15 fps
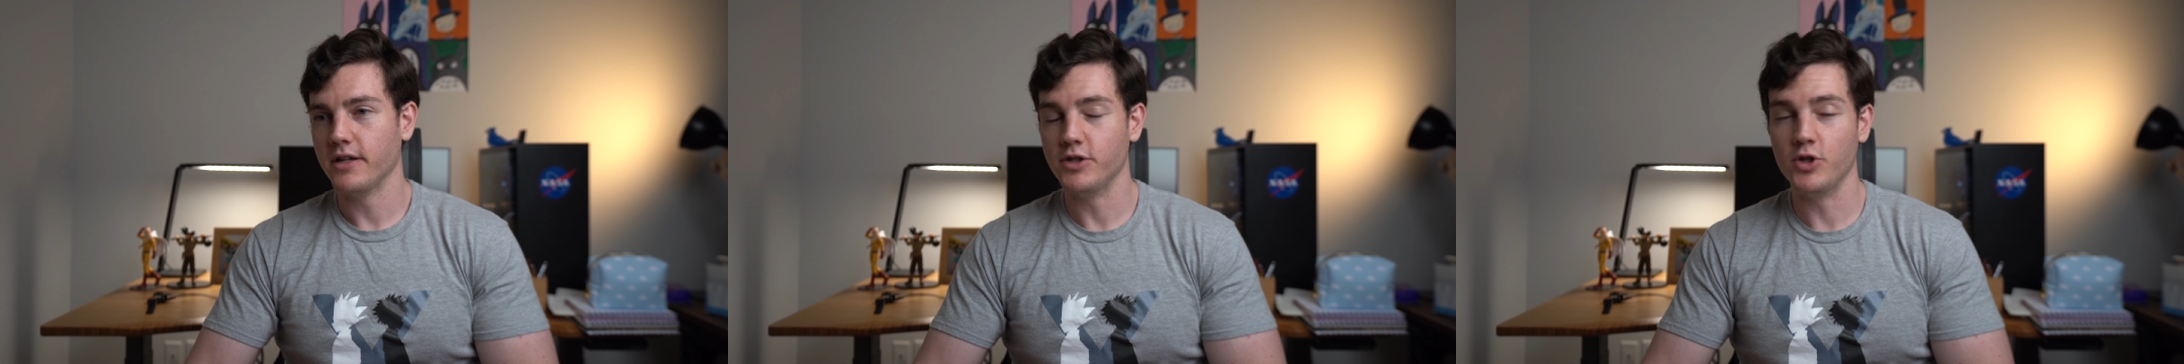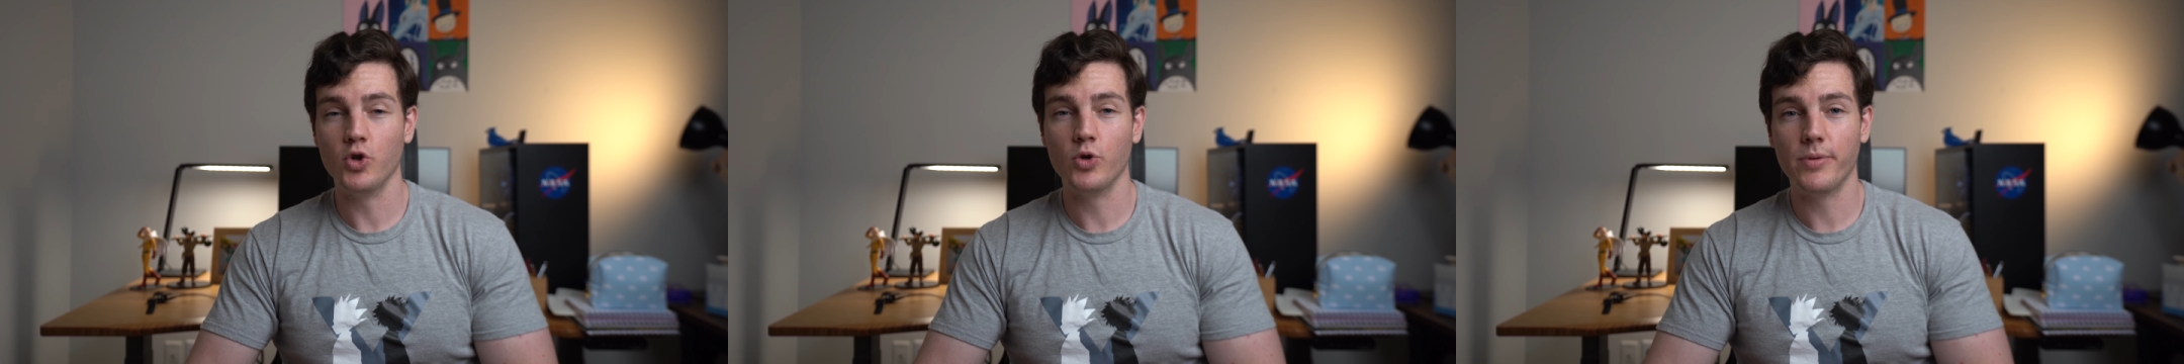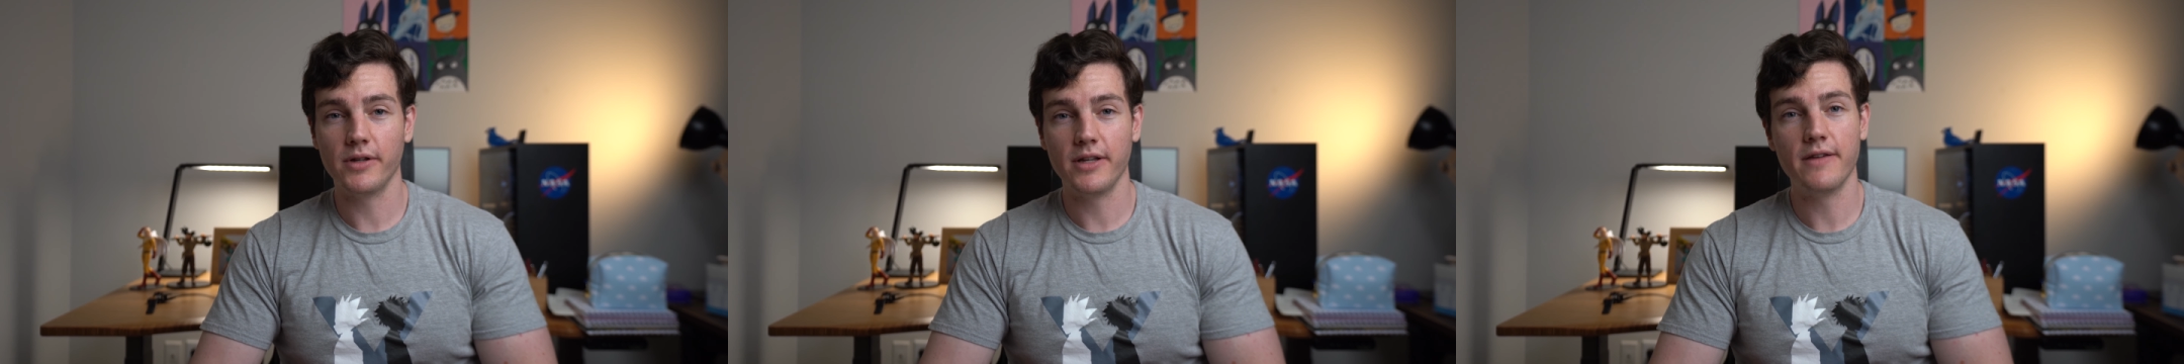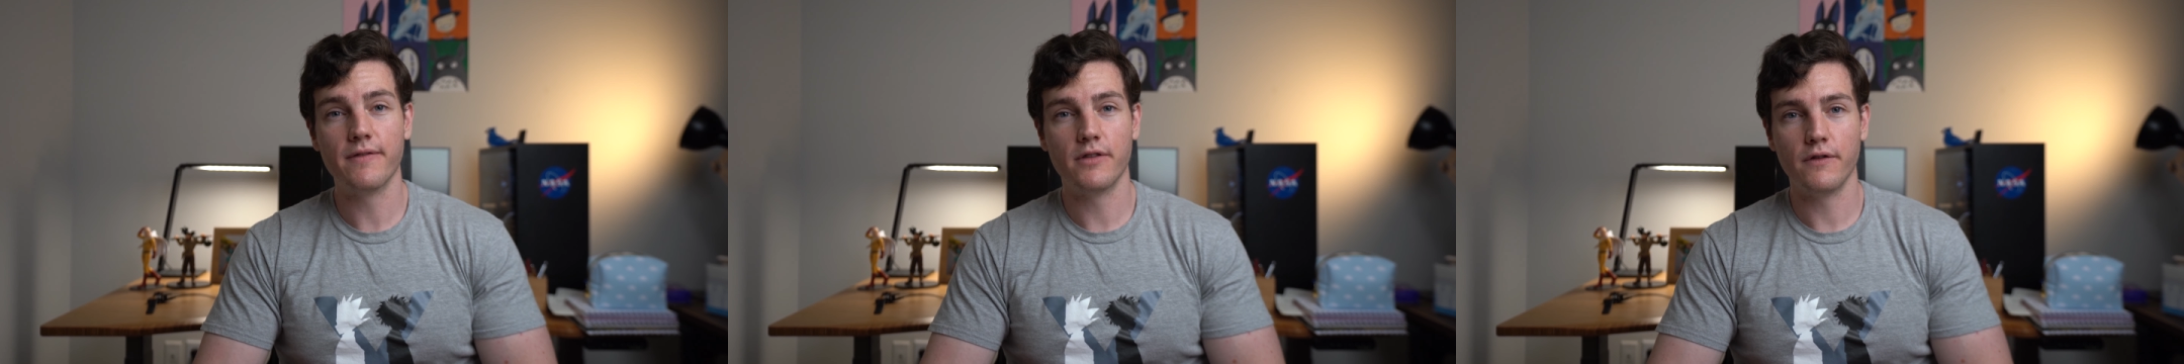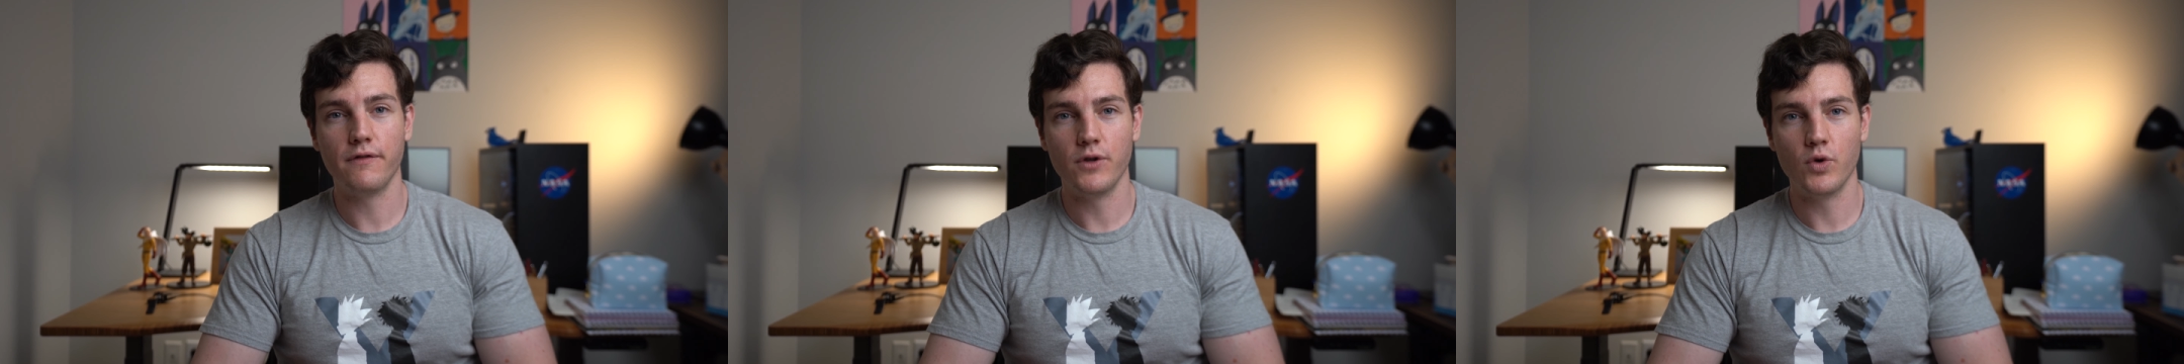do believe
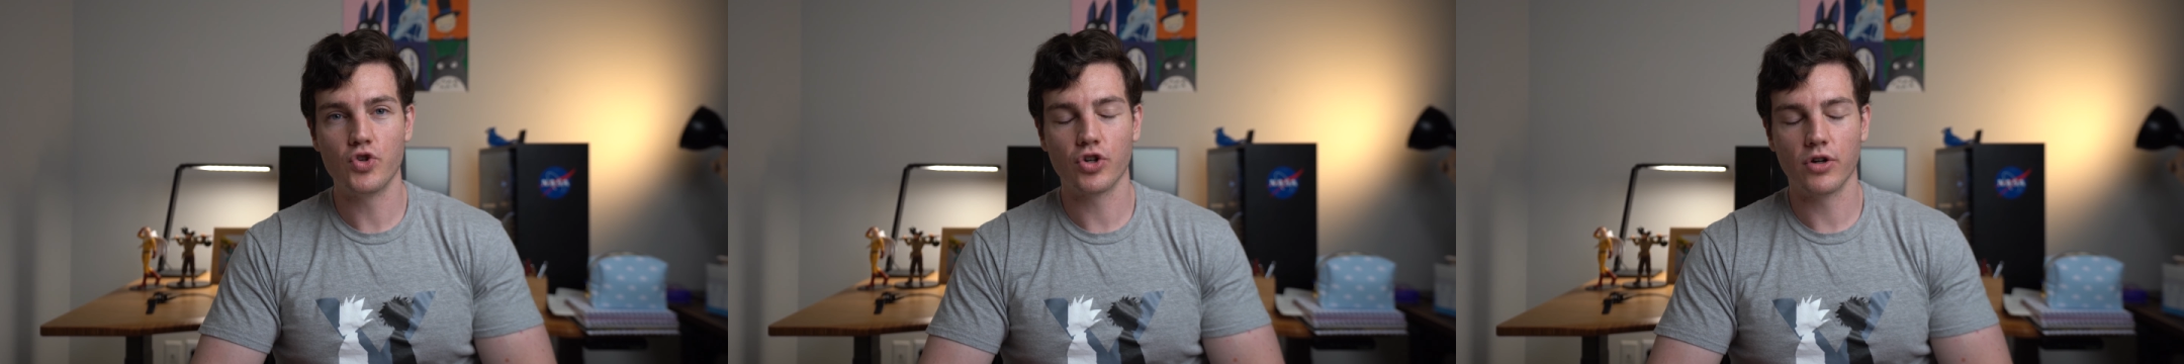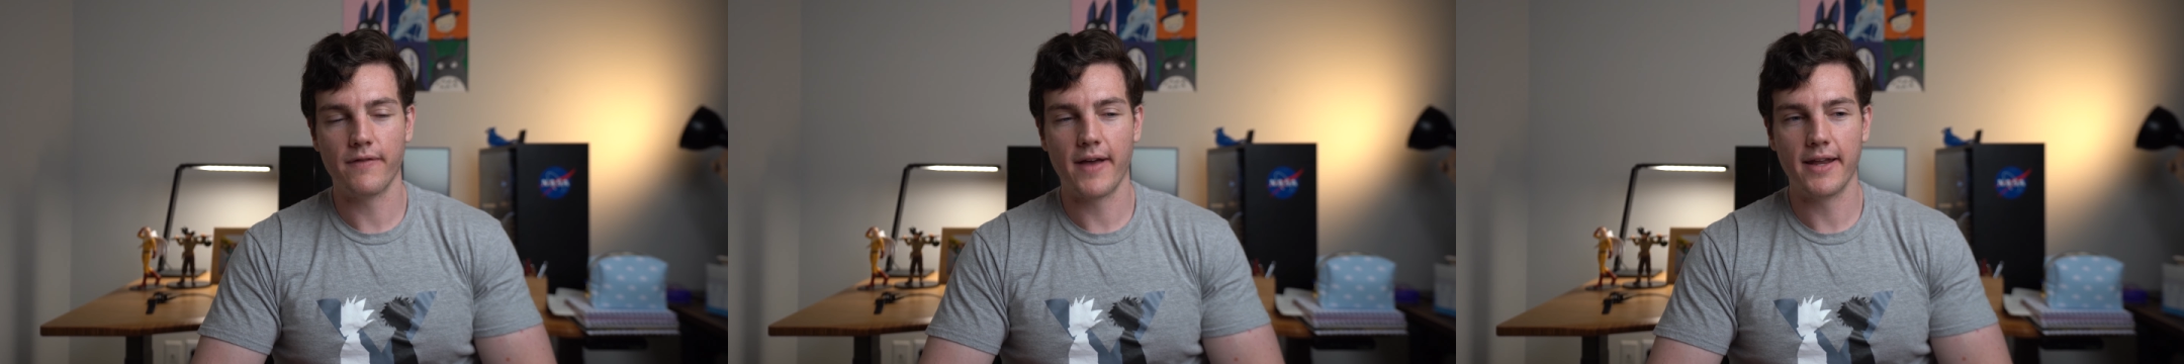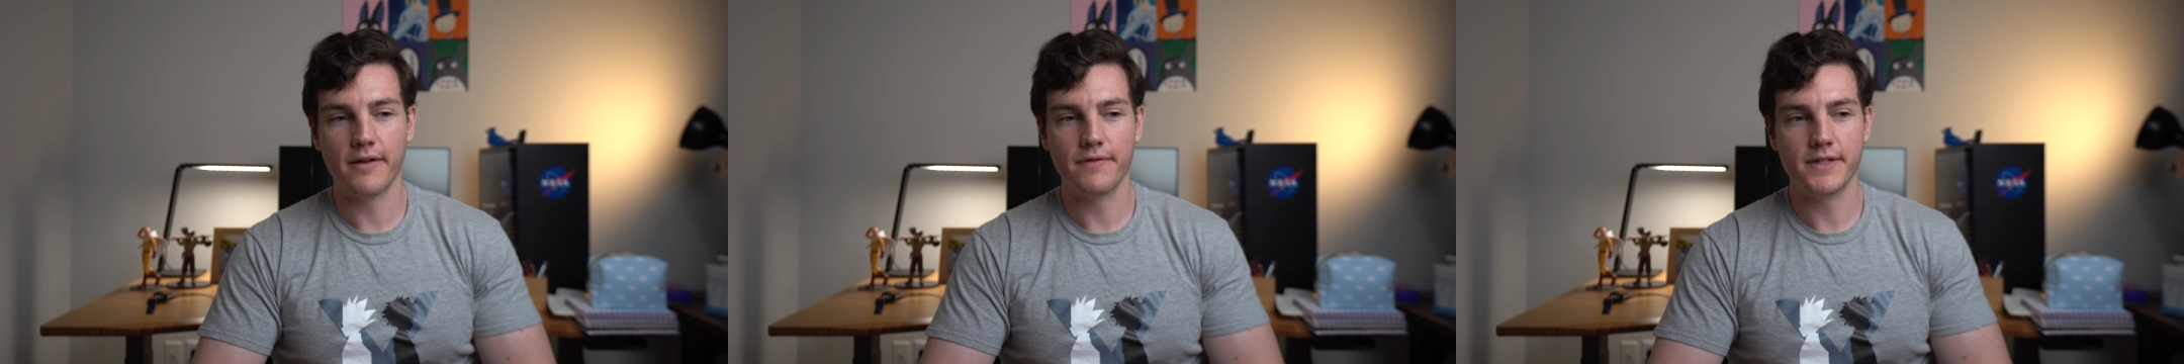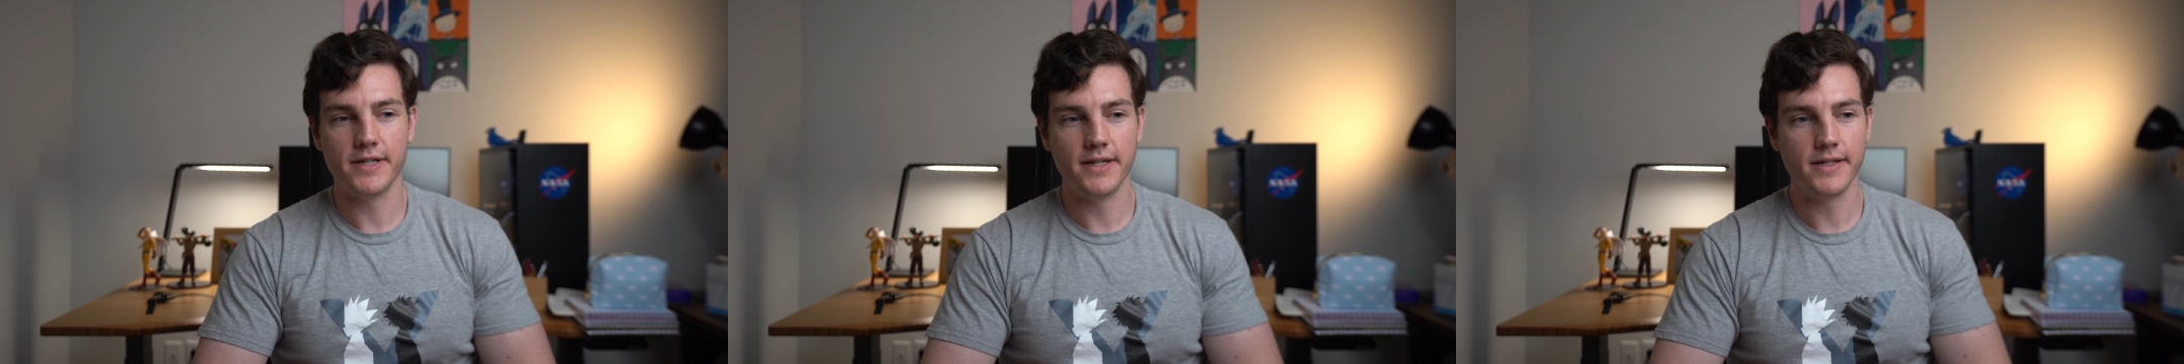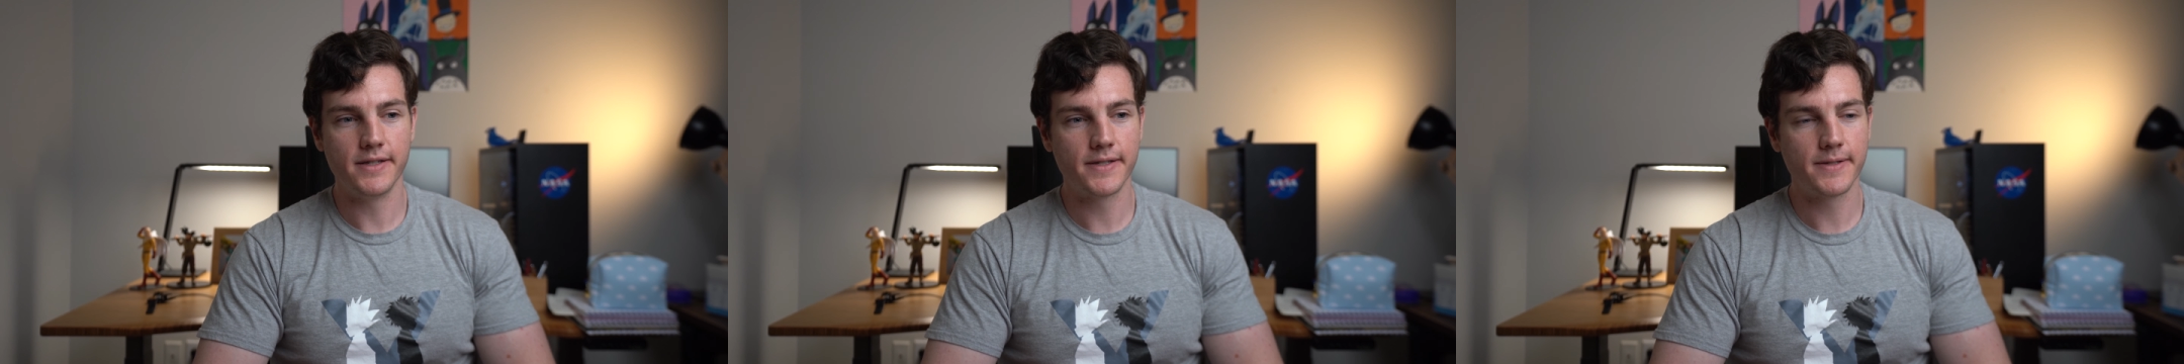in the future of
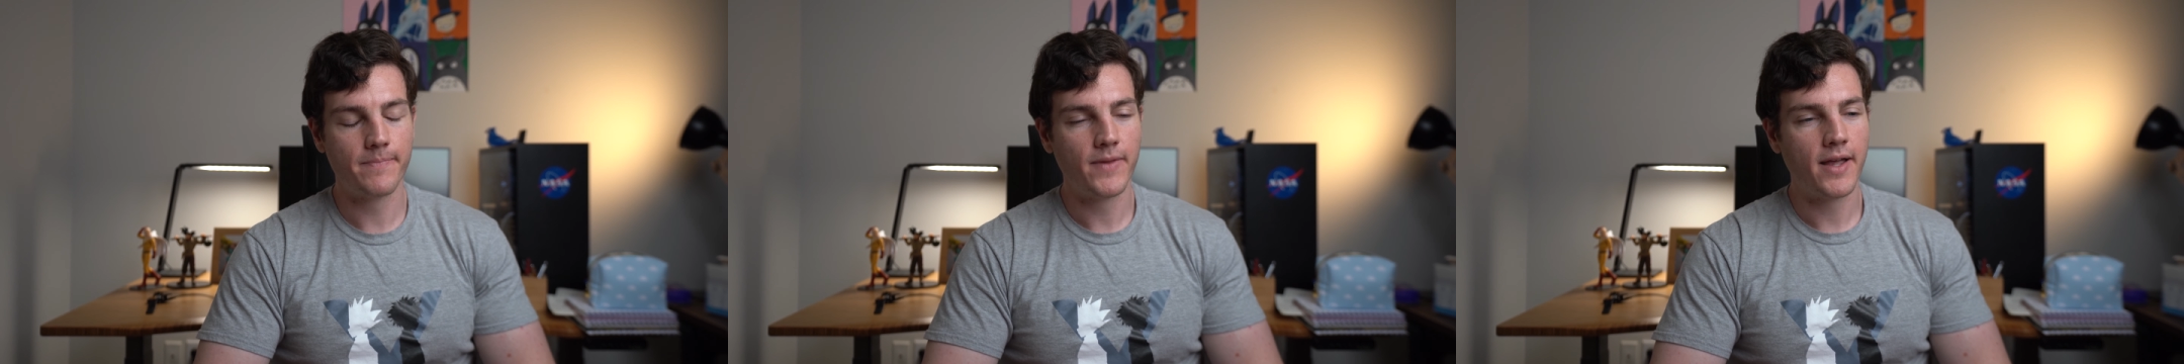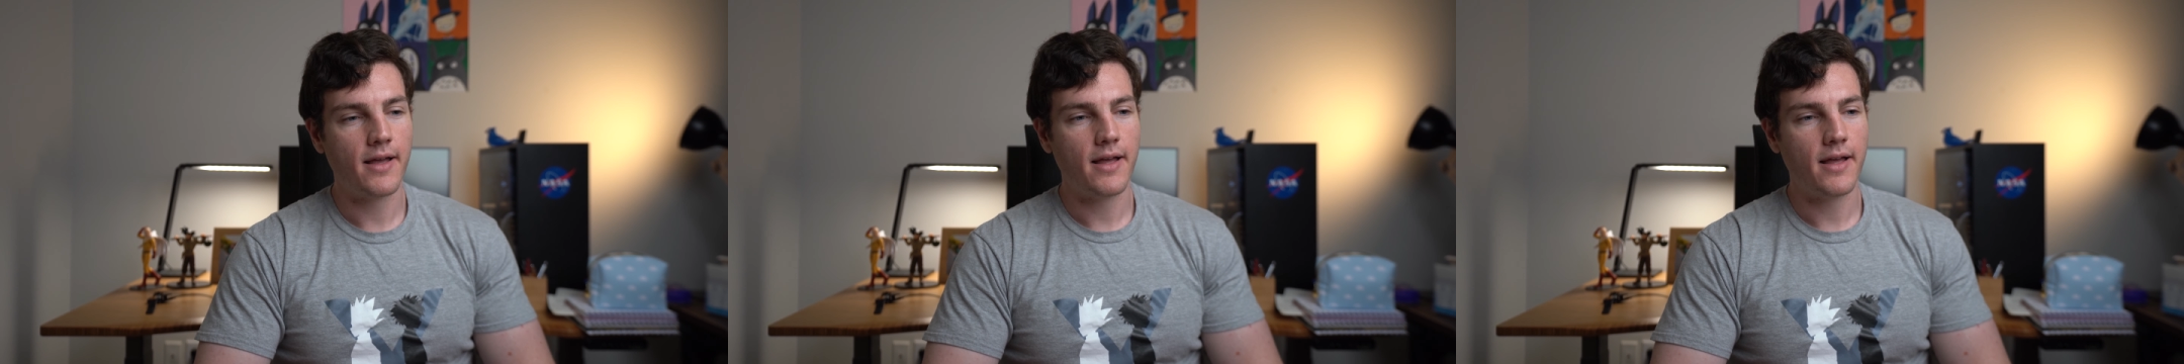NFTs.